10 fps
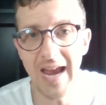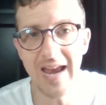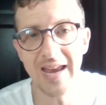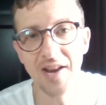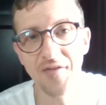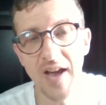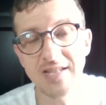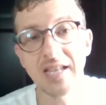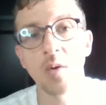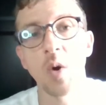
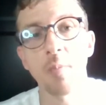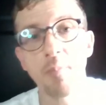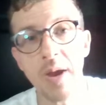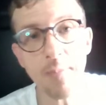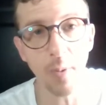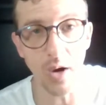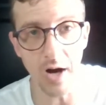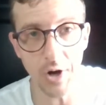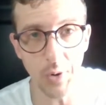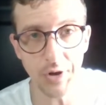investing where people
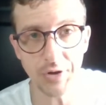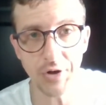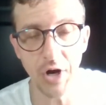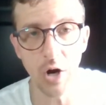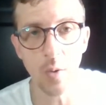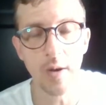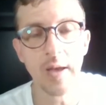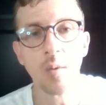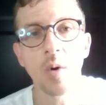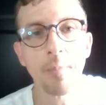are going to go,
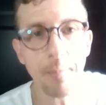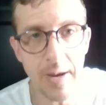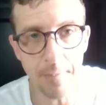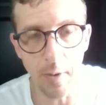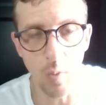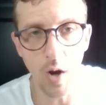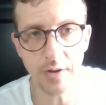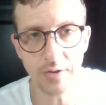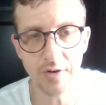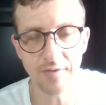where people
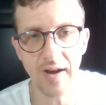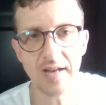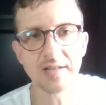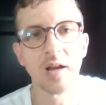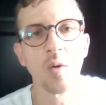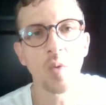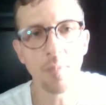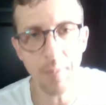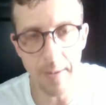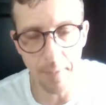want to invest, where
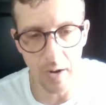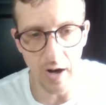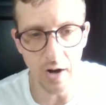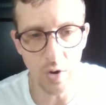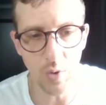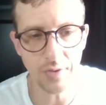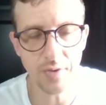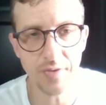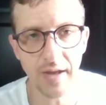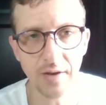people are going
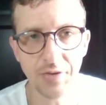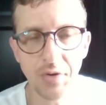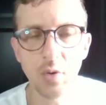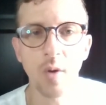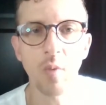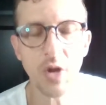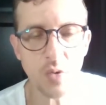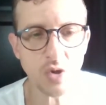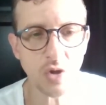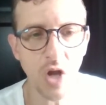to think through. And we
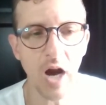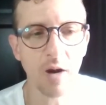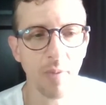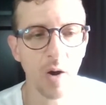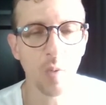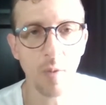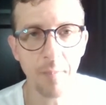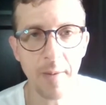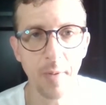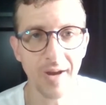used to talk about where
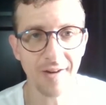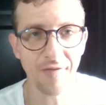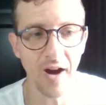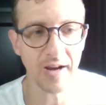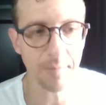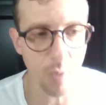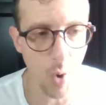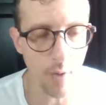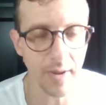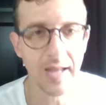people can find
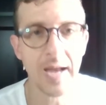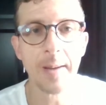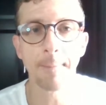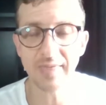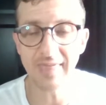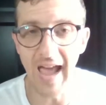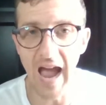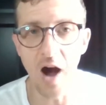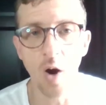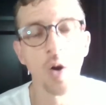employment, but
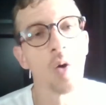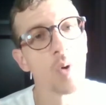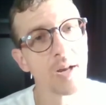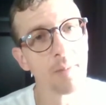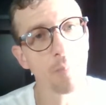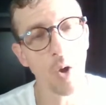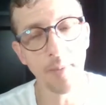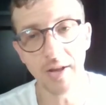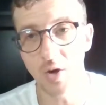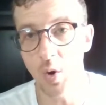now with
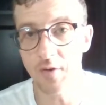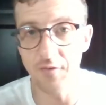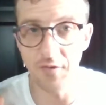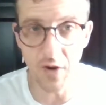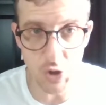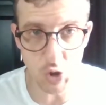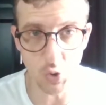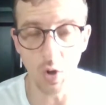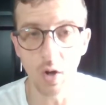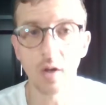employment going
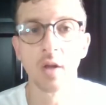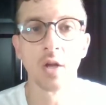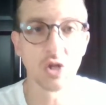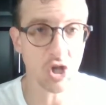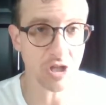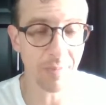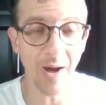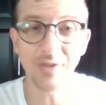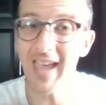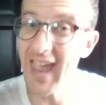virtual, just
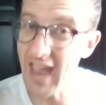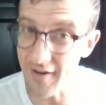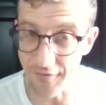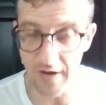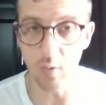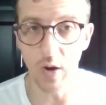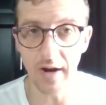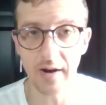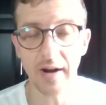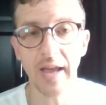about
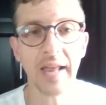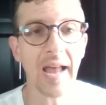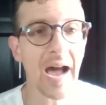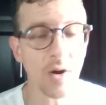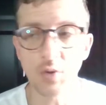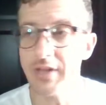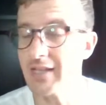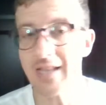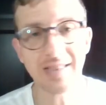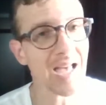everywhere. And I don't
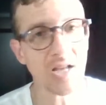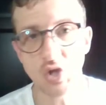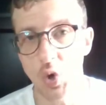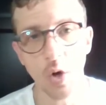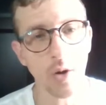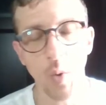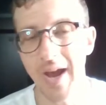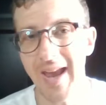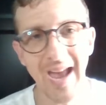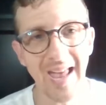think that that's going
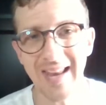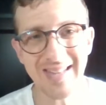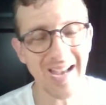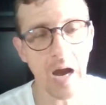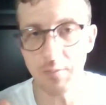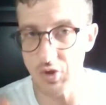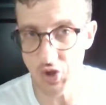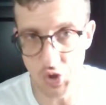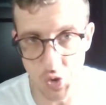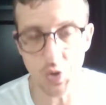away anytime
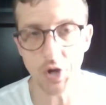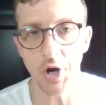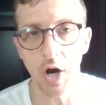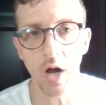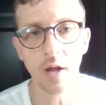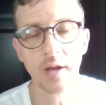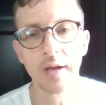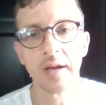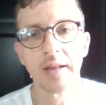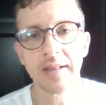soon, y'all.
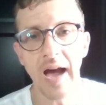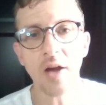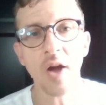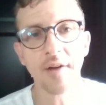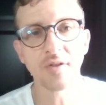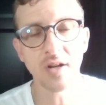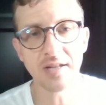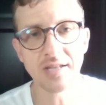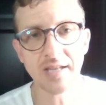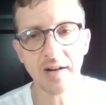Now you have to
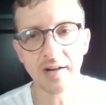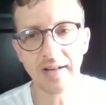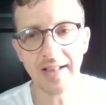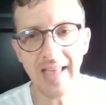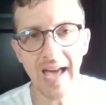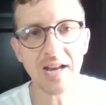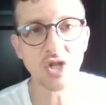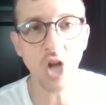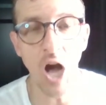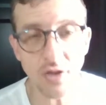consider that that
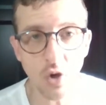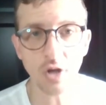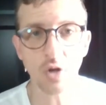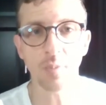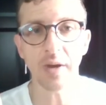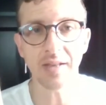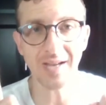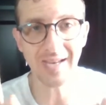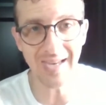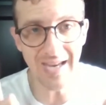is not going to be
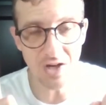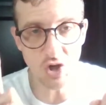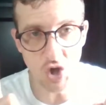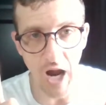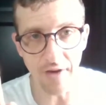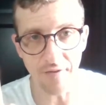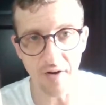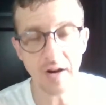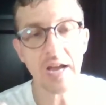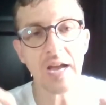the key
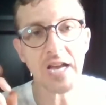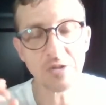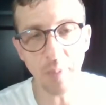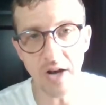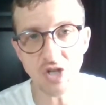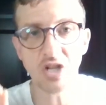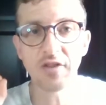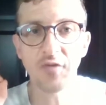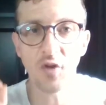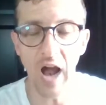driver,
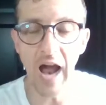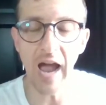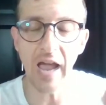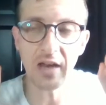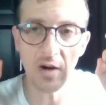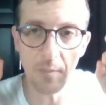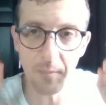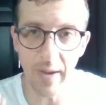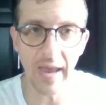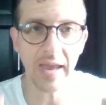especially for higher
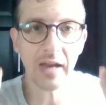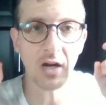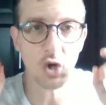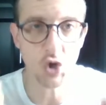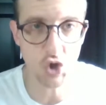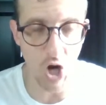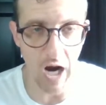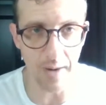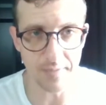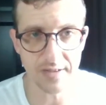paying
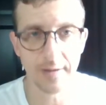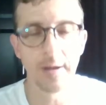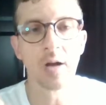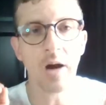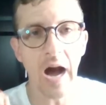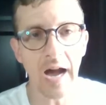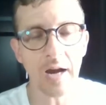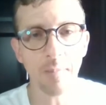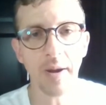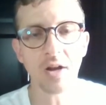jobs.
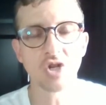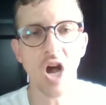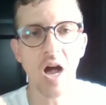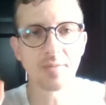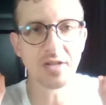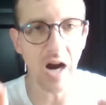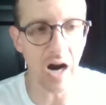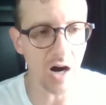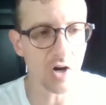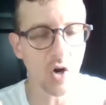Higher paying jobs
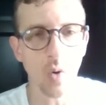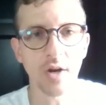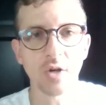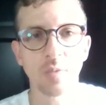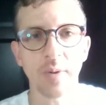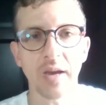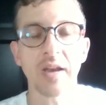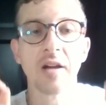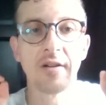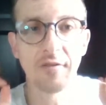are going to
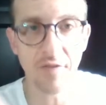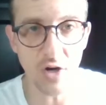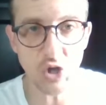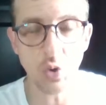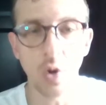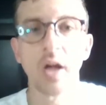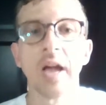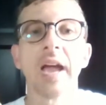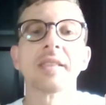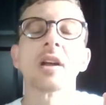be virtual
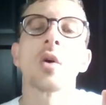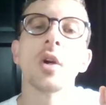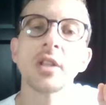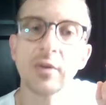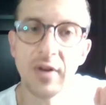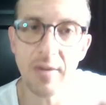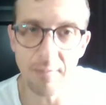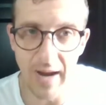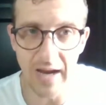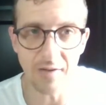and they're going to
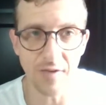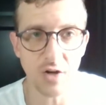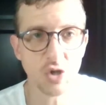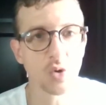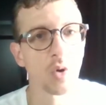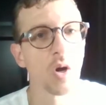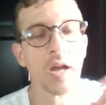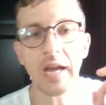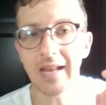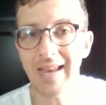remain virtual
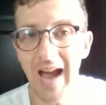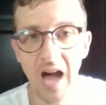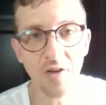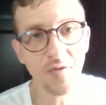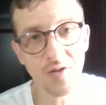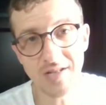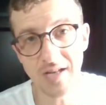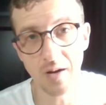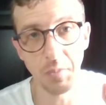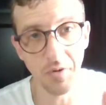in the
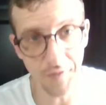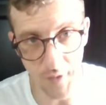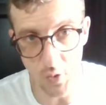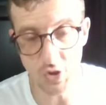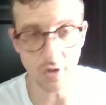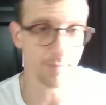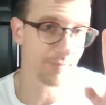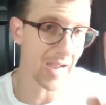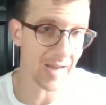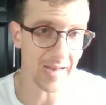unforeseeable future.
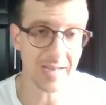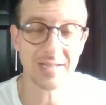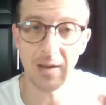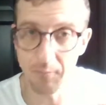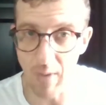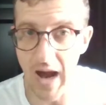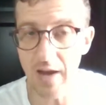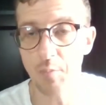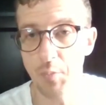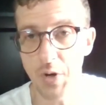That is
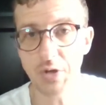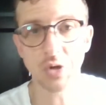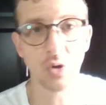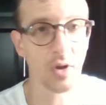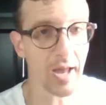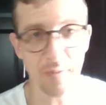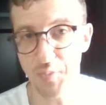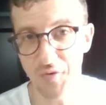my personal and